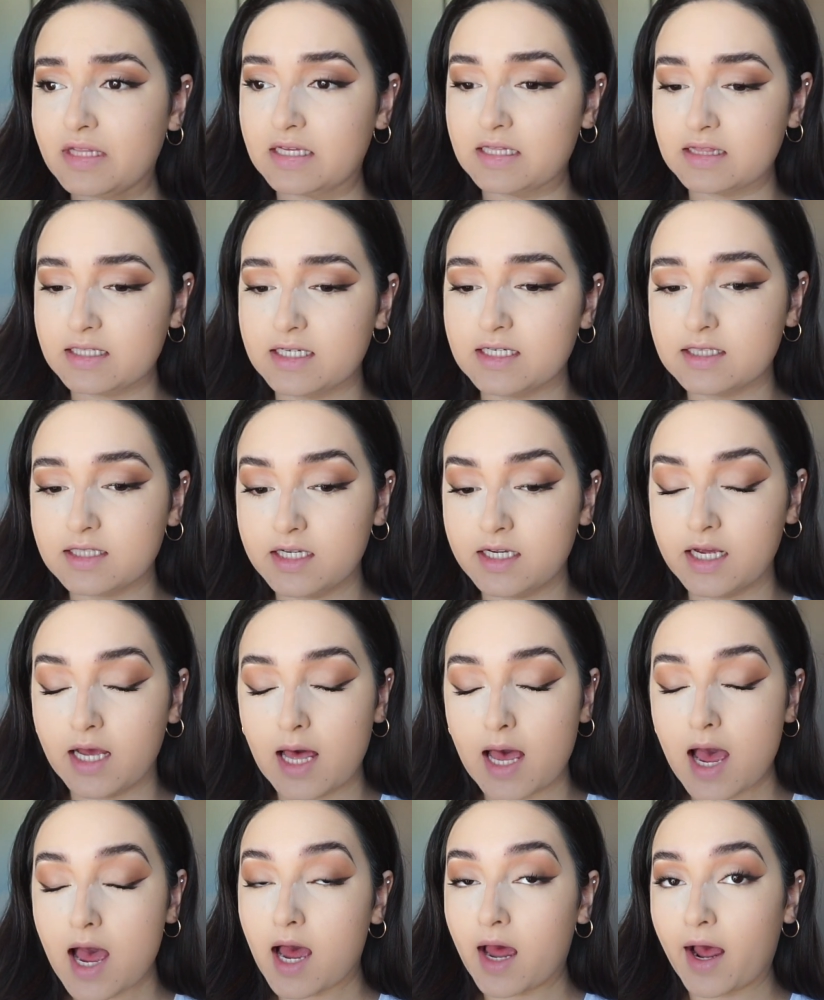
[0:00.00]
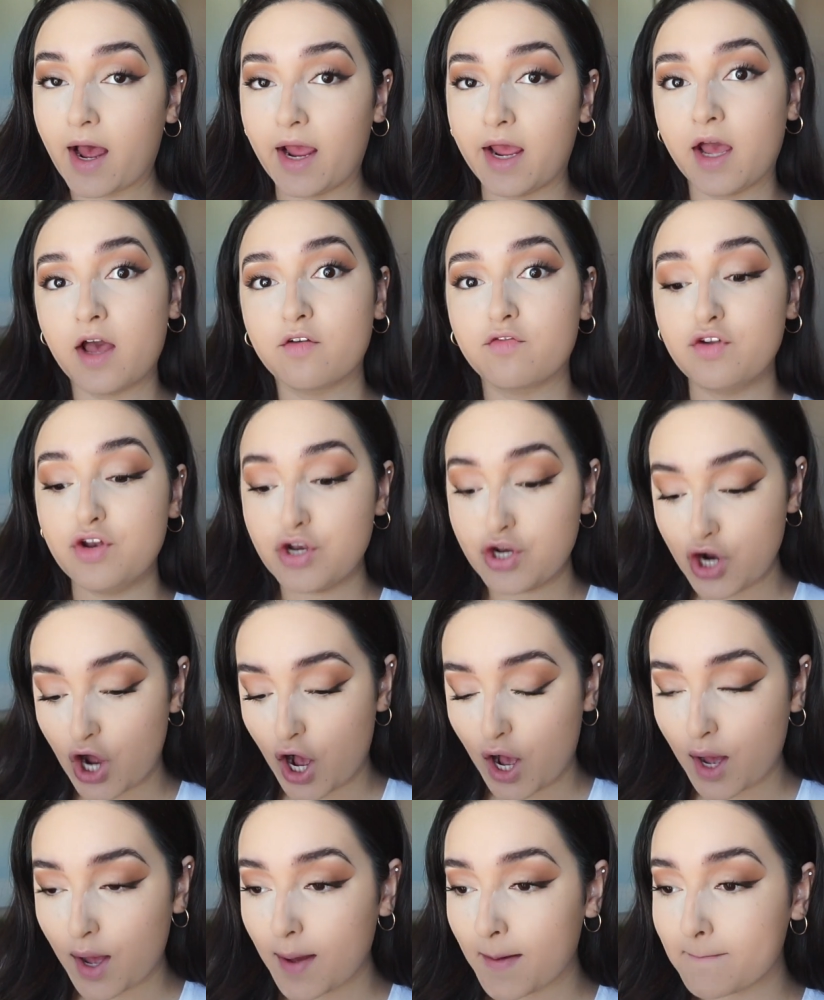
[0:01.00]
lately I have
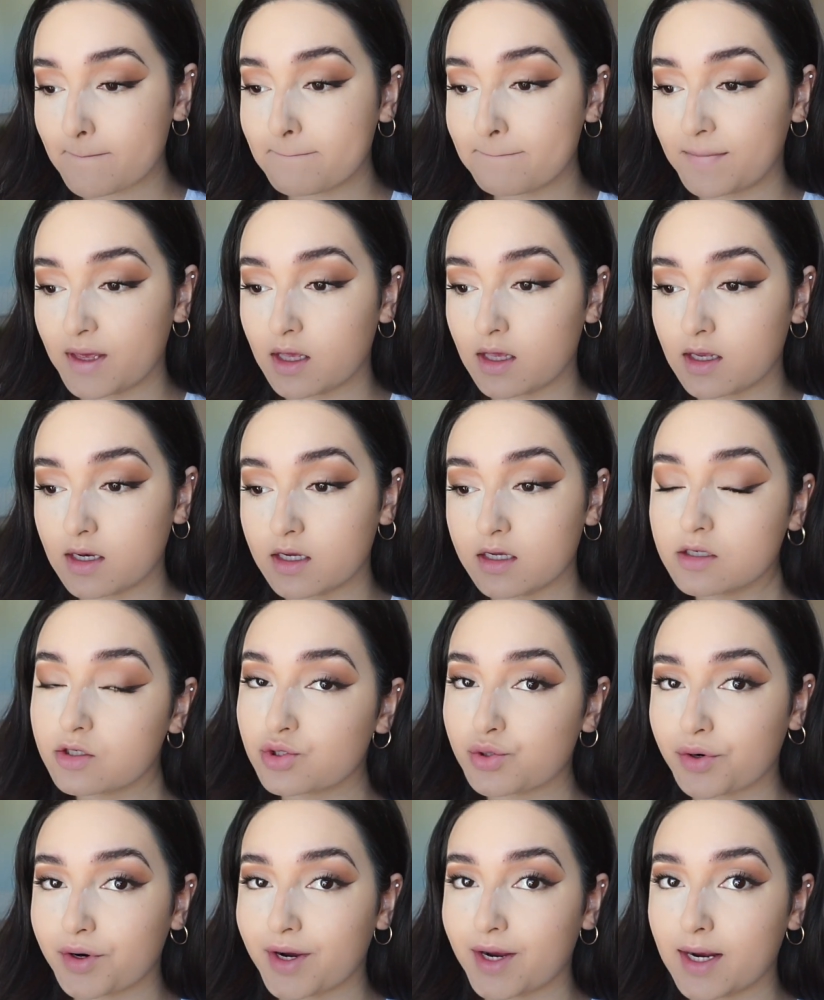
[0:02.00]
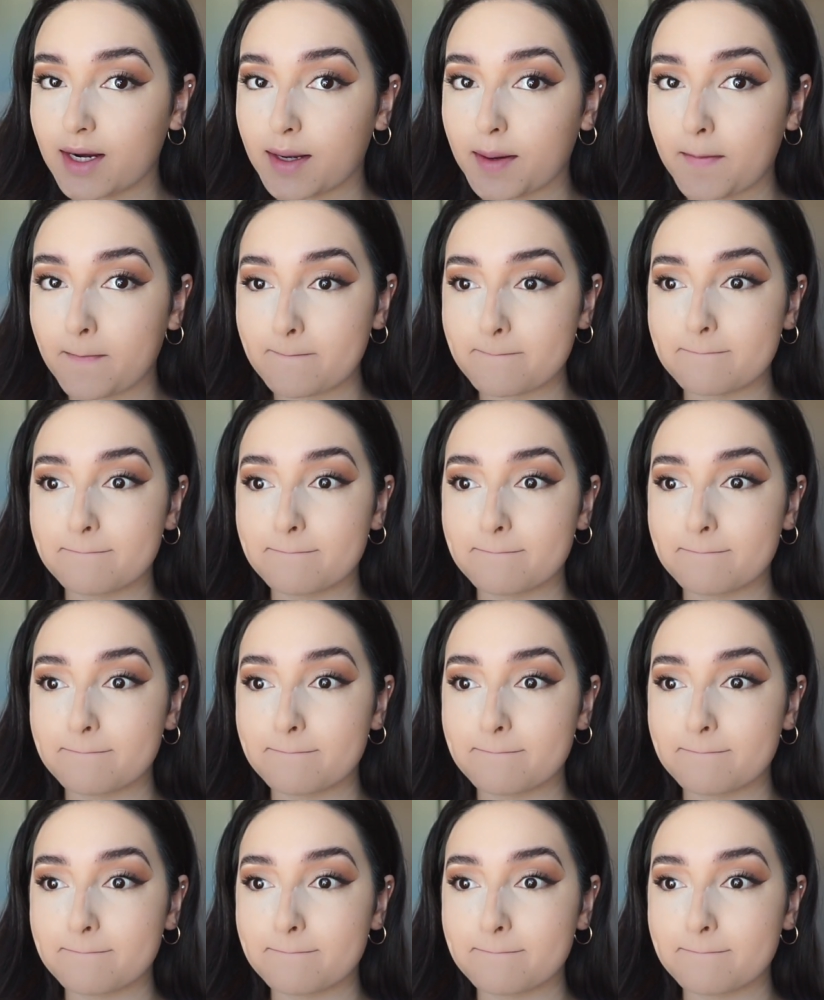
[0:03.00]
not been enjoying